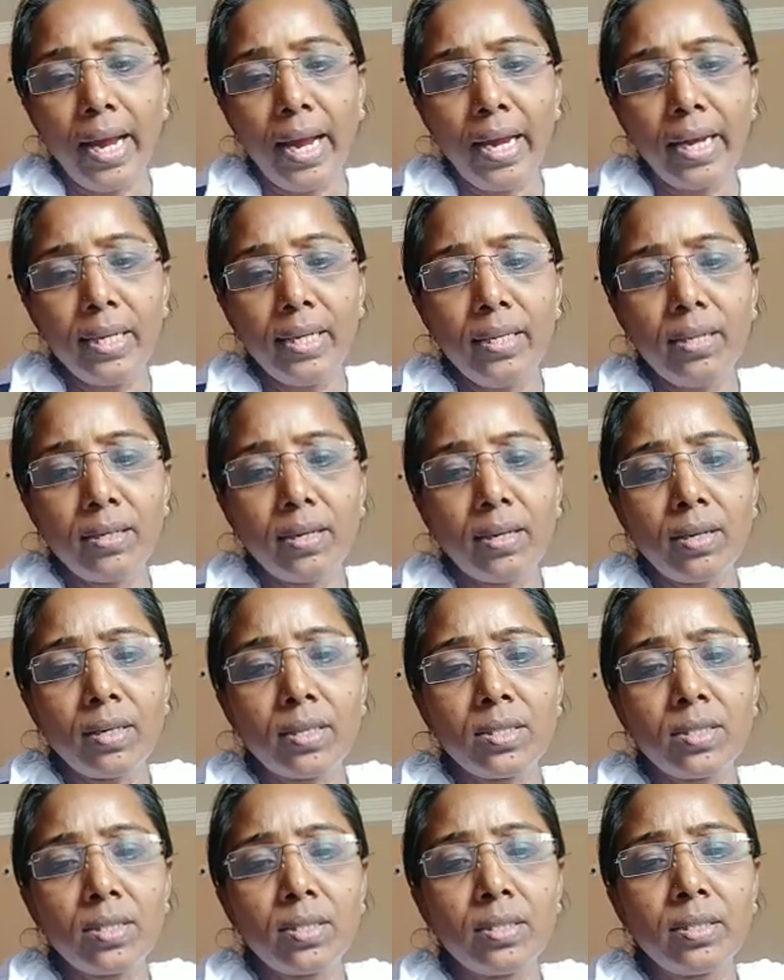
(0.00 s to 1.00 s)
any
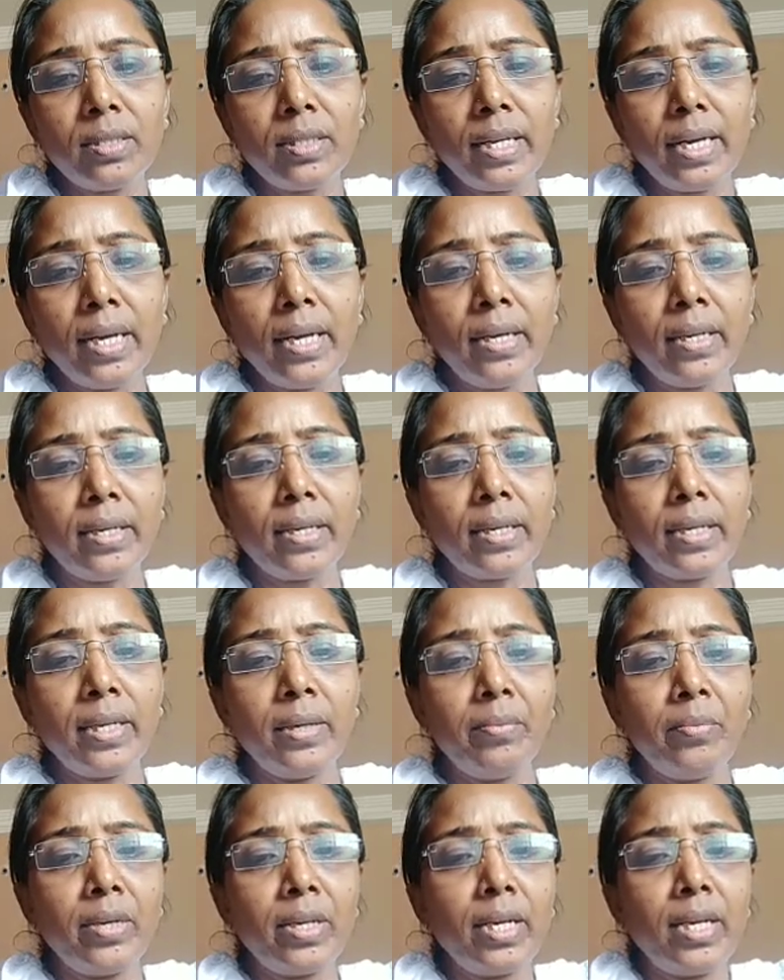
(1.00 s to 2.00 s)
urgent
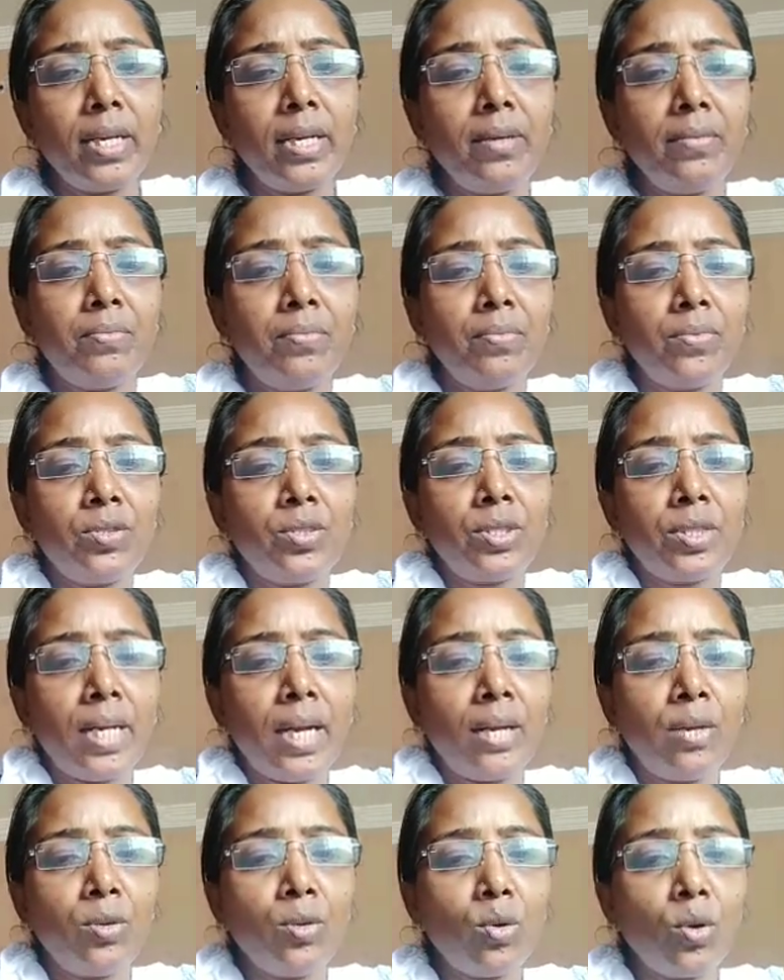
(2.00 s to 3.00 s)
interim relief
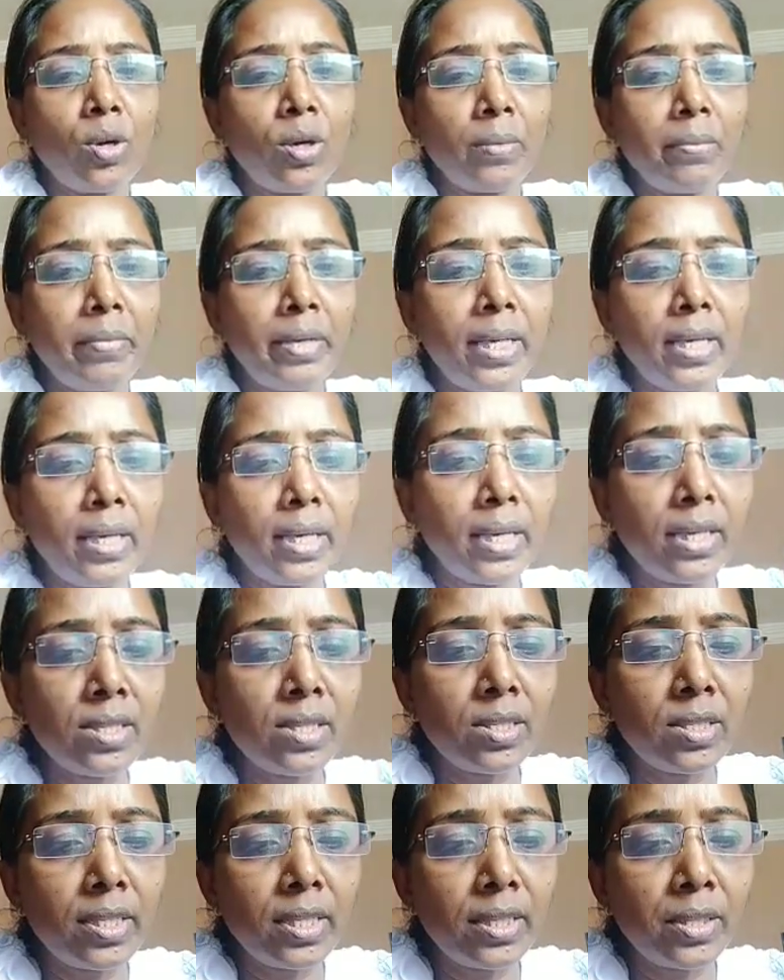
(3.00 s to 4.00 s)
shall not be
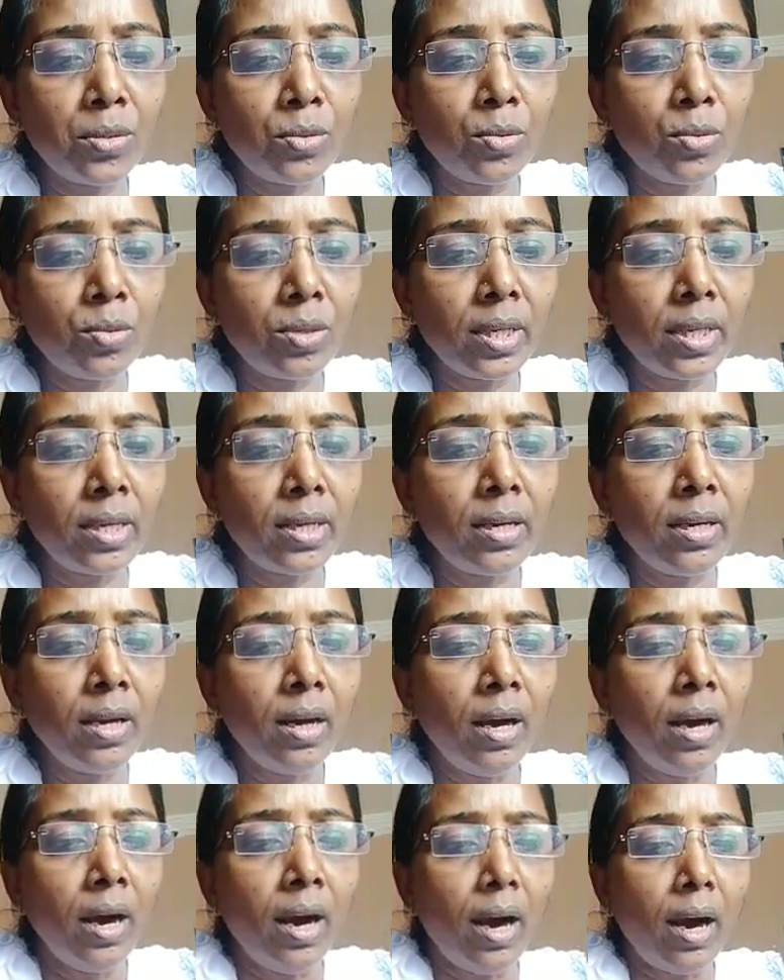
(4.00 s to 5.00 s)
instituted
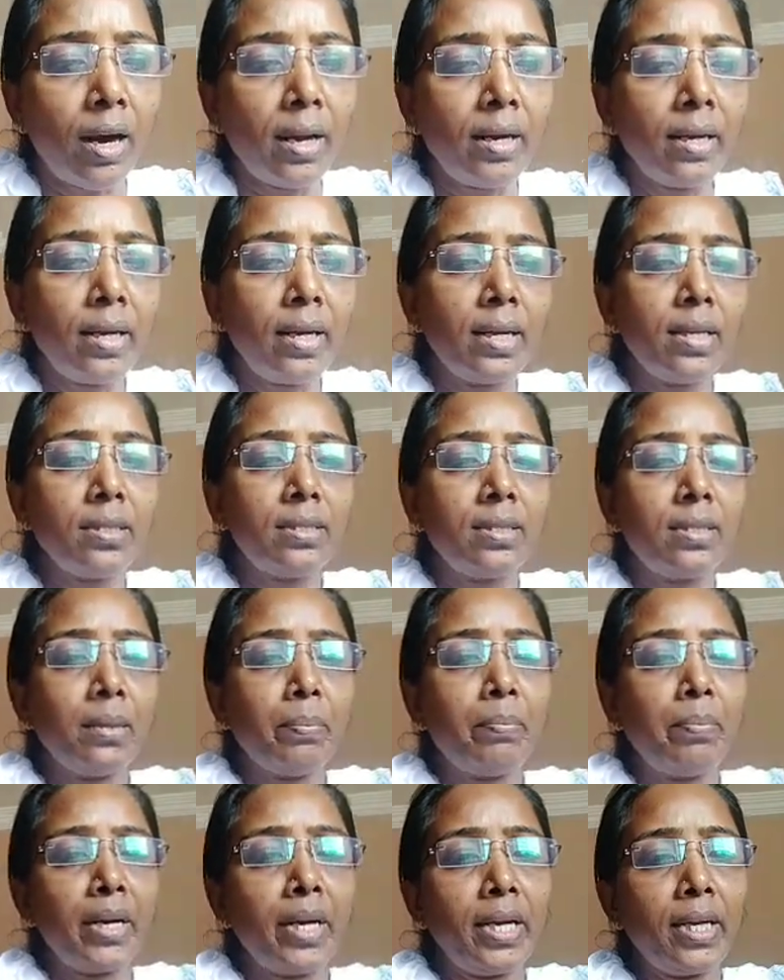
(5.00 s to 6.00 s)
unless the
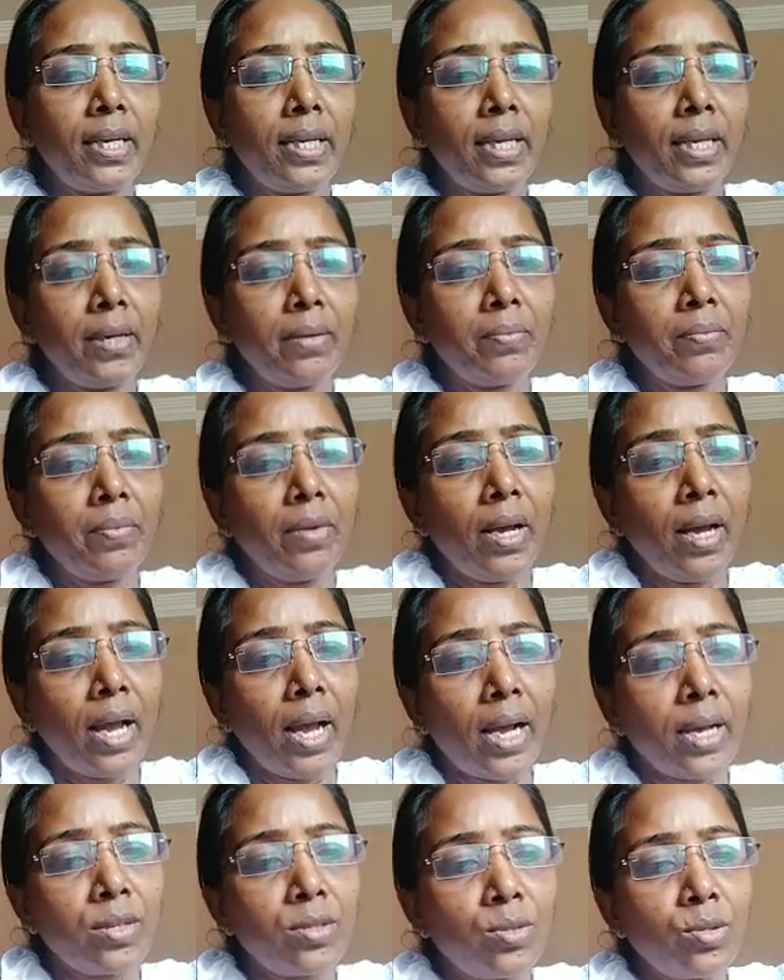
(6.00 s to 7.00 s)
plaintiff
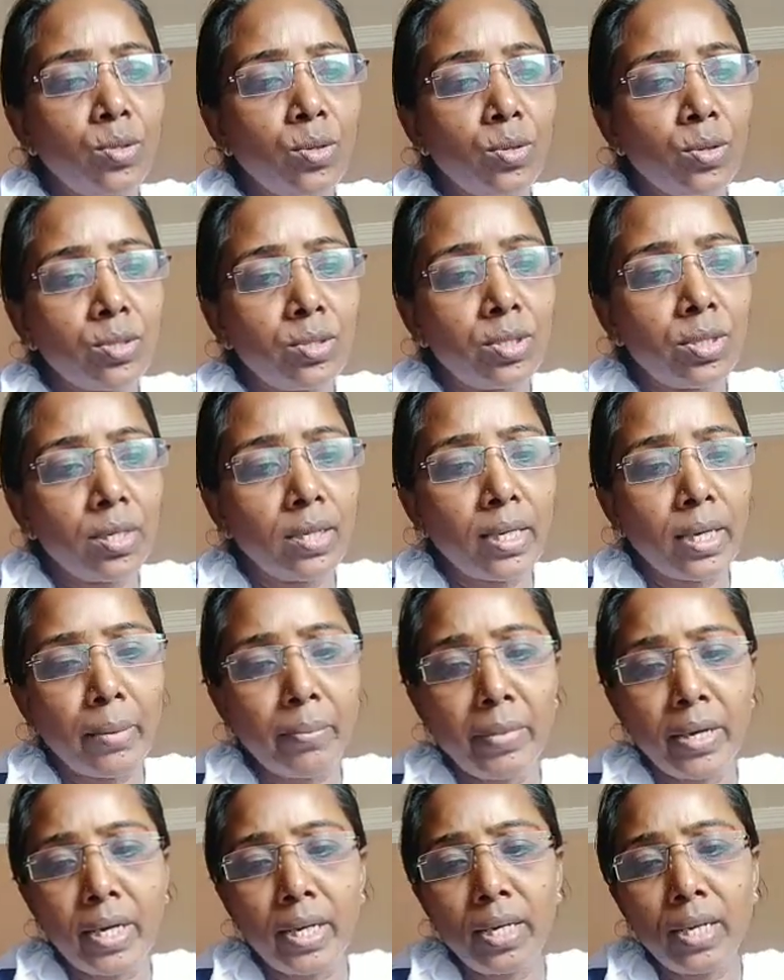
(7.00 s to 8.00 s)
exhausts the
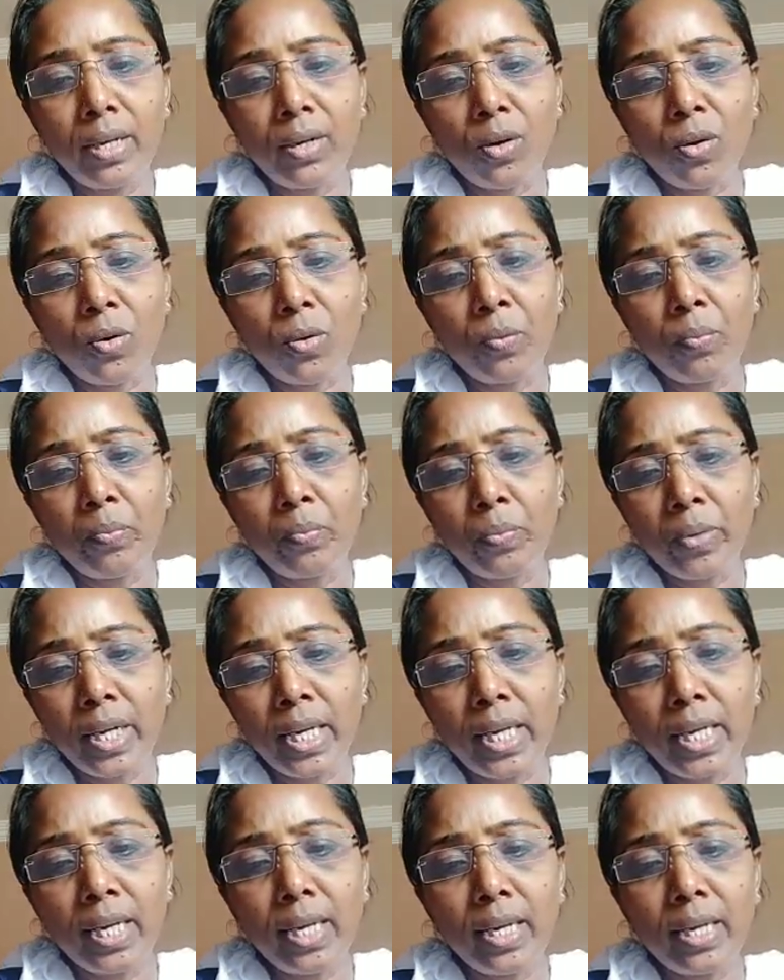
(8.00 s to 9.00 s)
remedy of
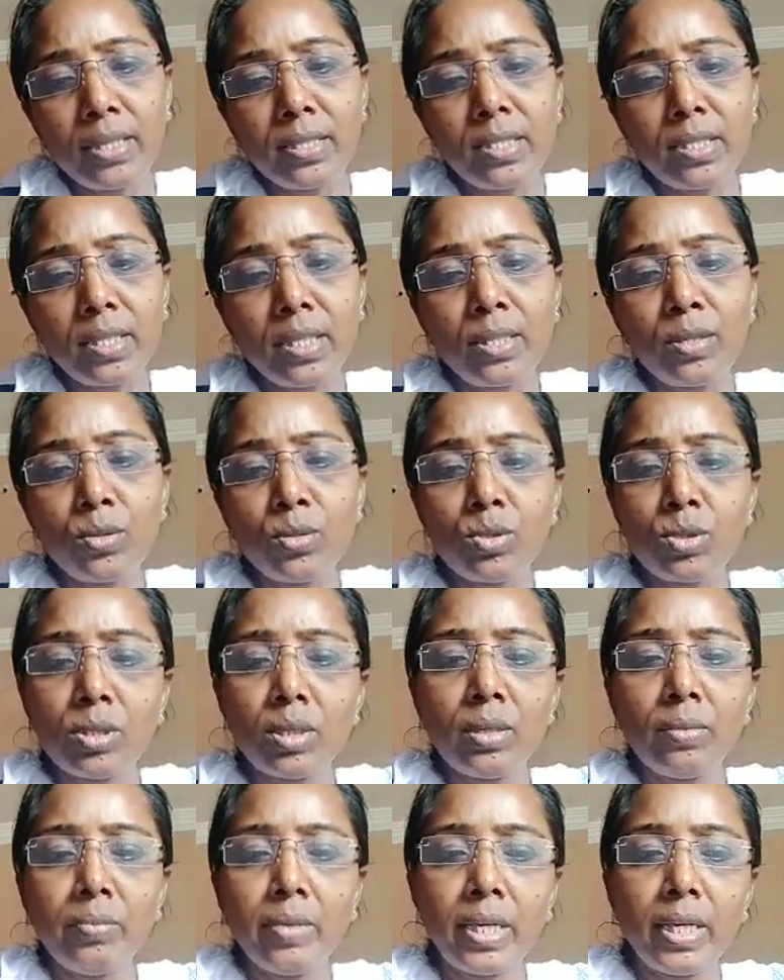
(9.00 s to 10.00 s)

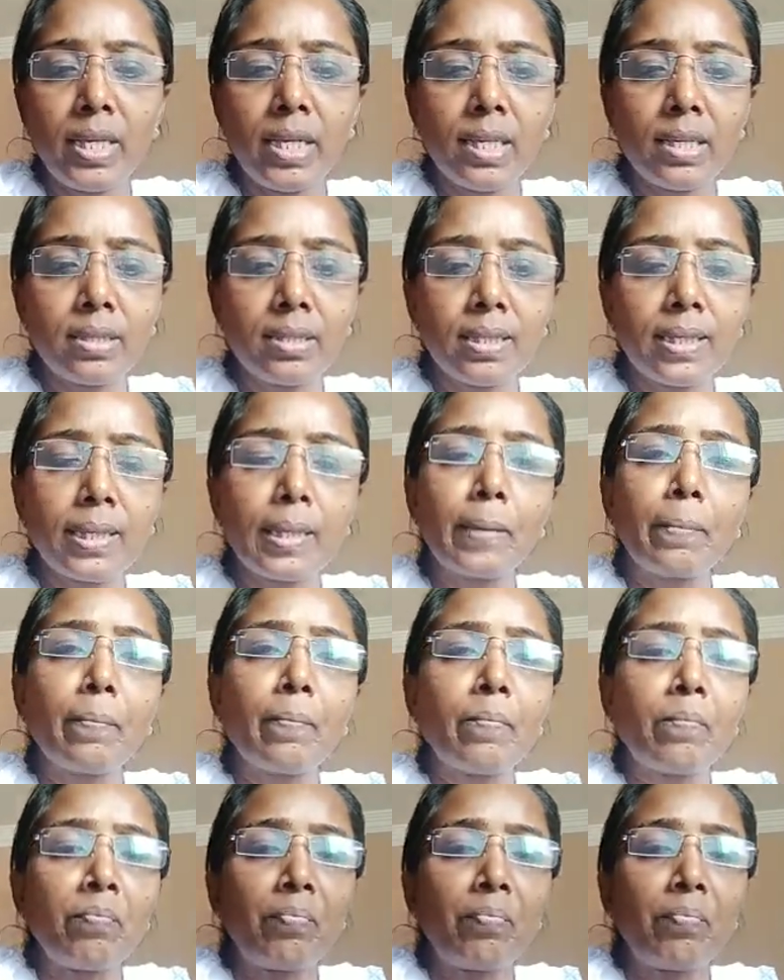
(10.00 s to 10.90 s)
pre-institution mediation